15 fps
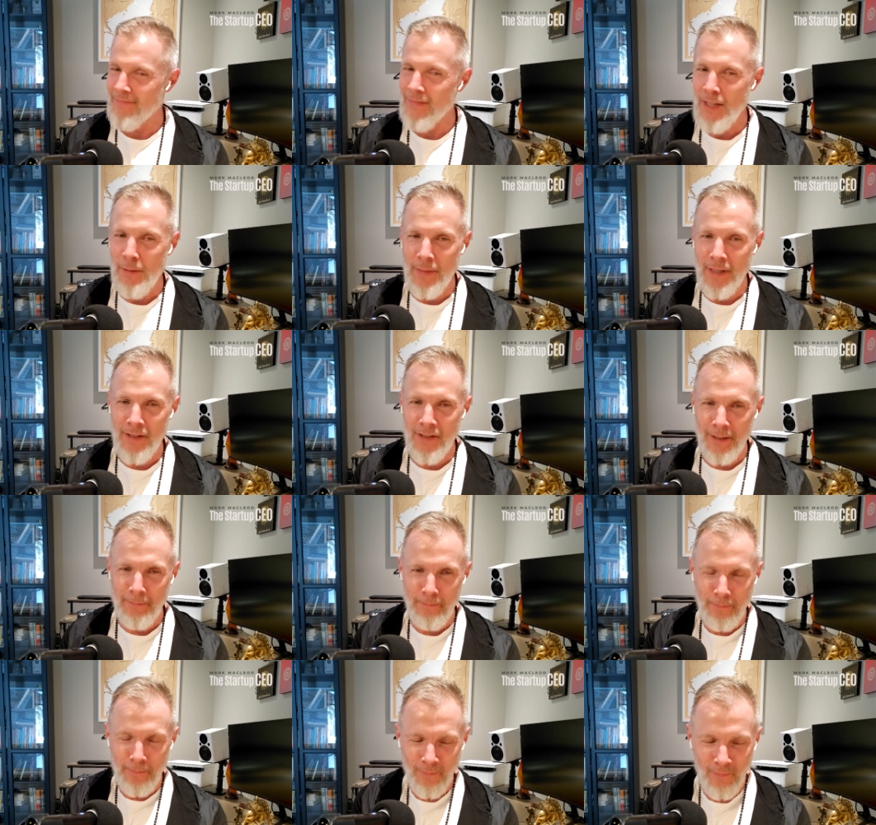Amazing.
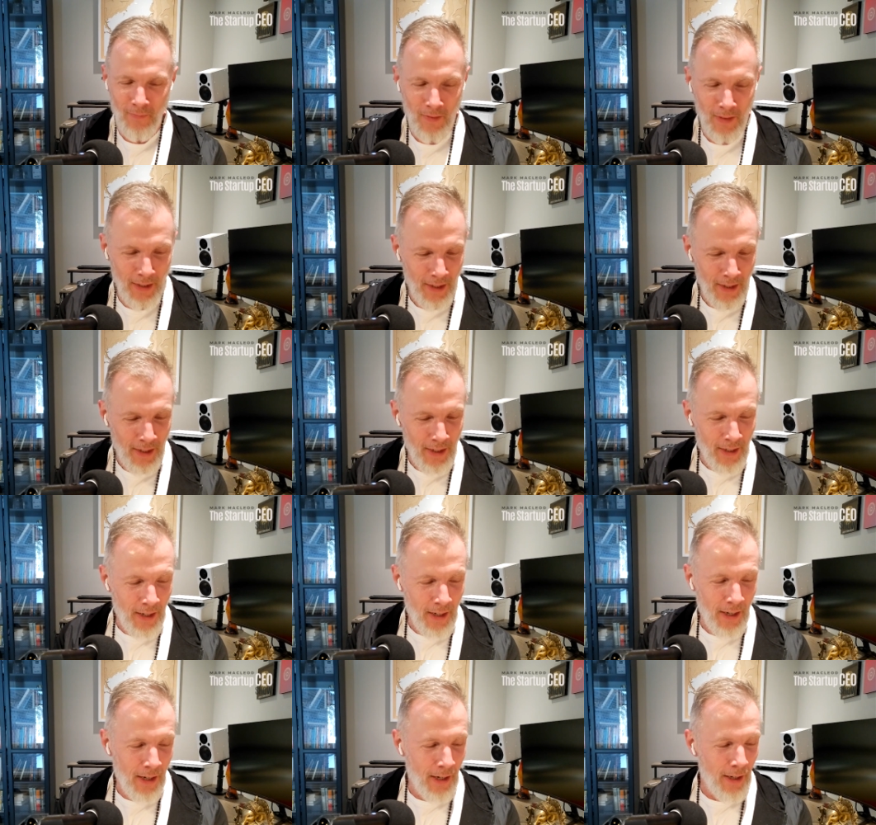
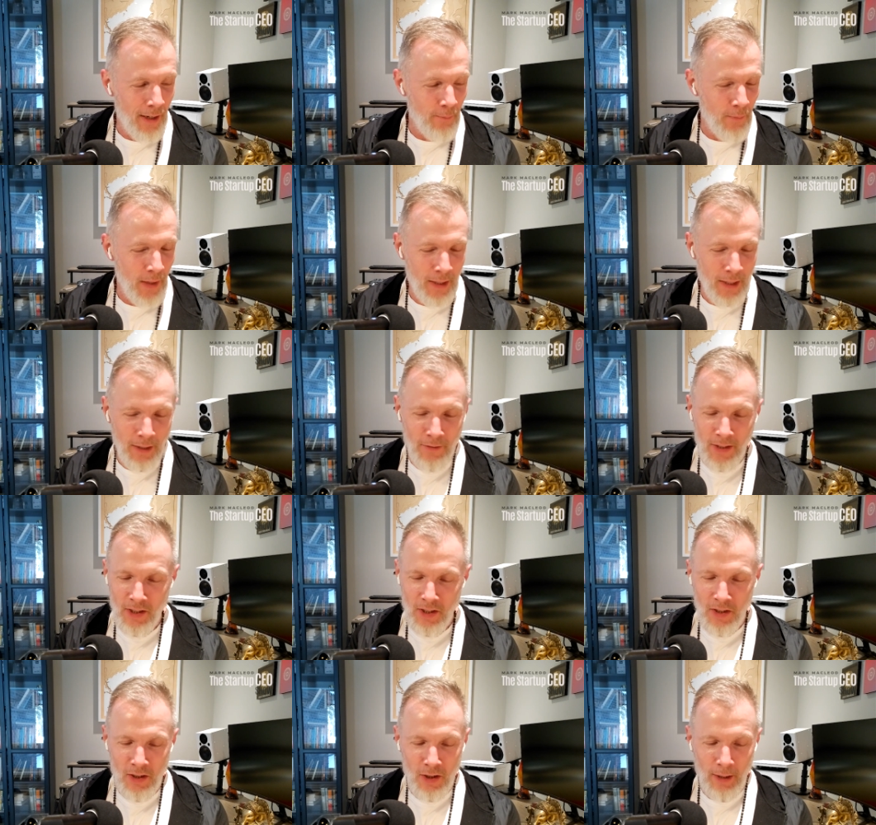I'd love to
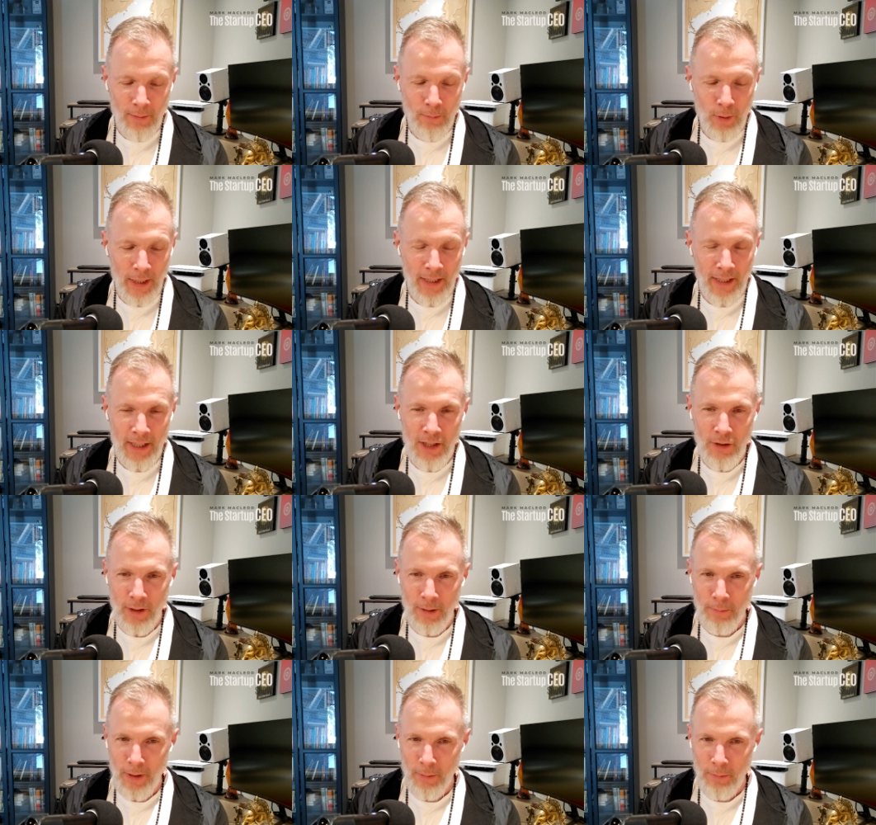just jump right into
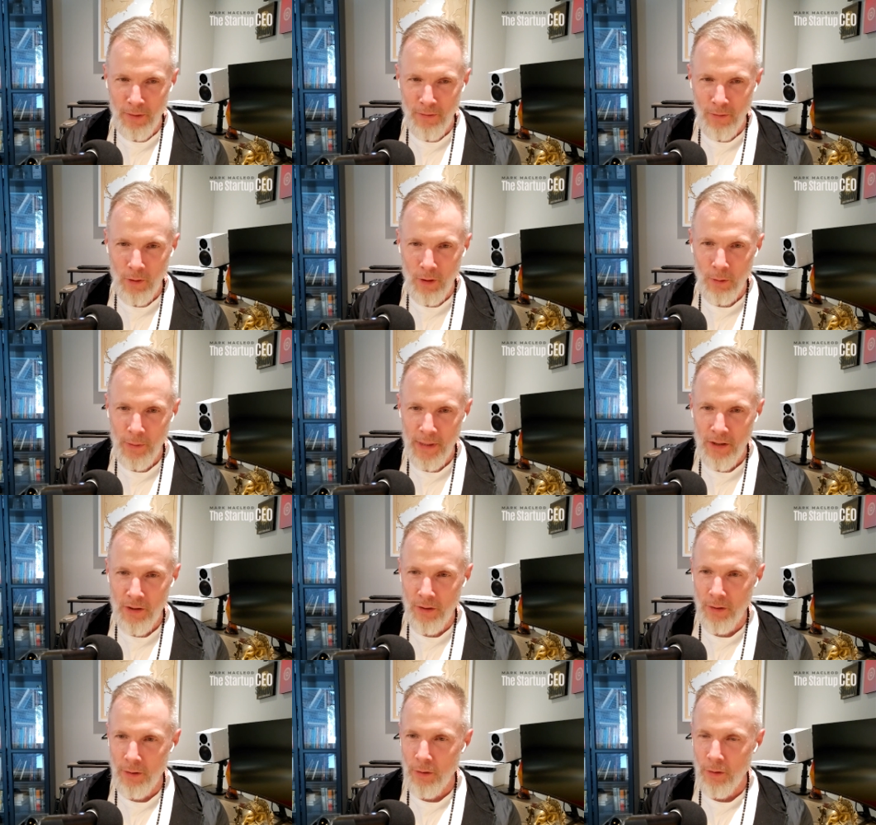it, but before we
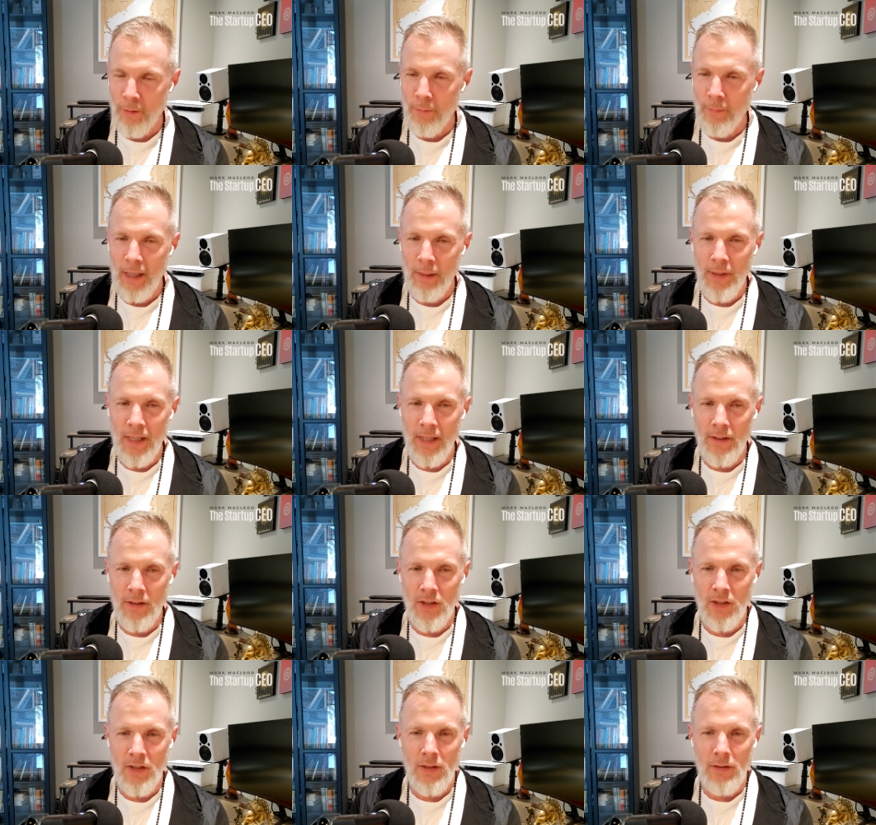do, maybe
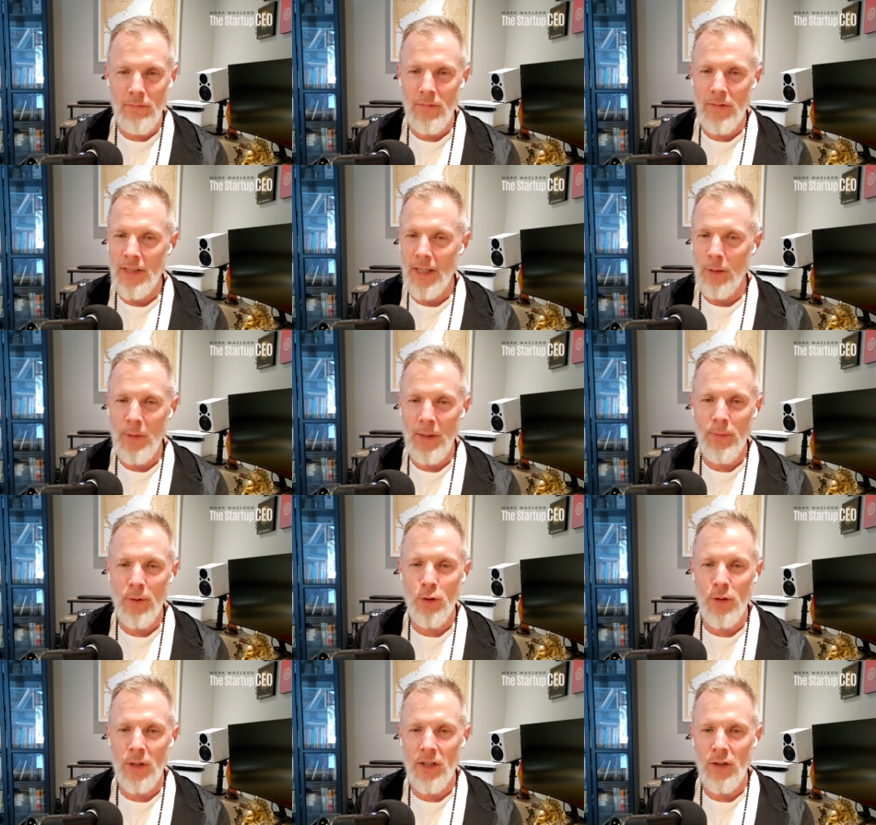just tell people who
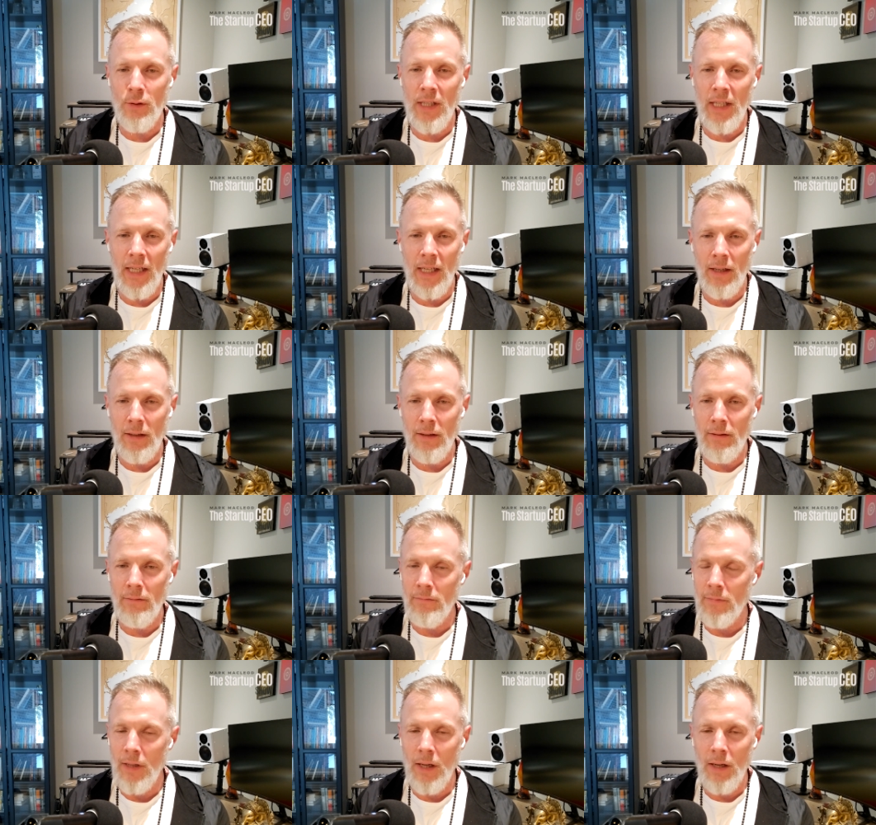are tuning
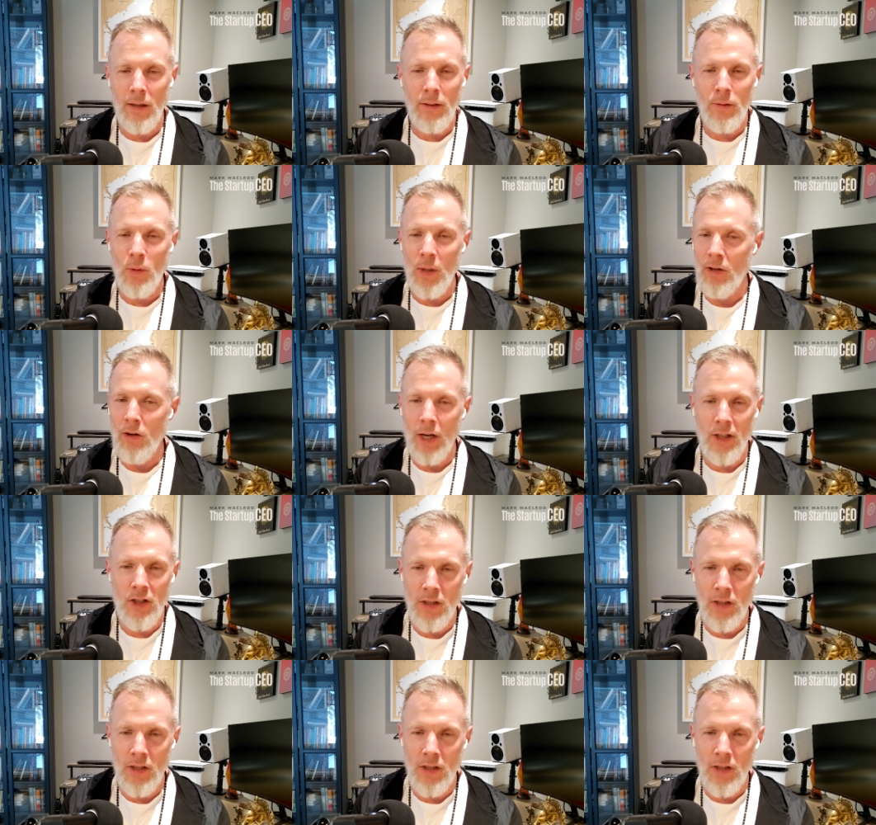in what Notch